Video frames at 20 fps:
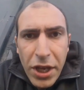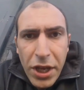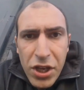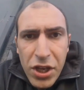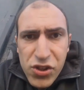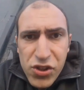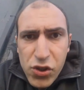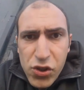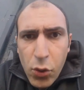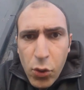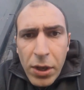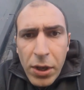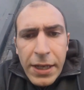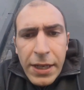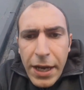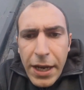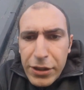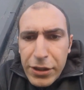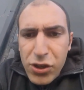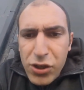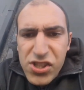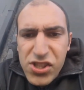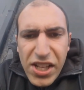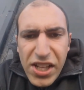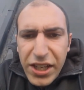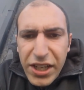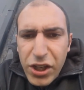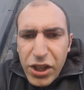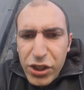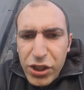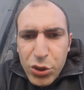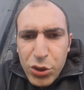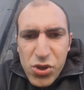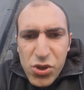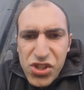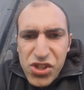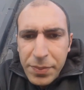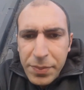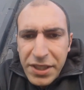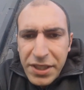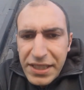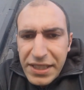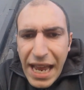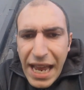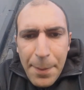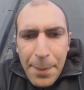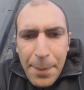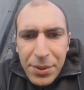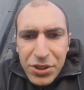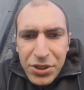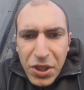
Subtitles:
So it looks like there was something that happened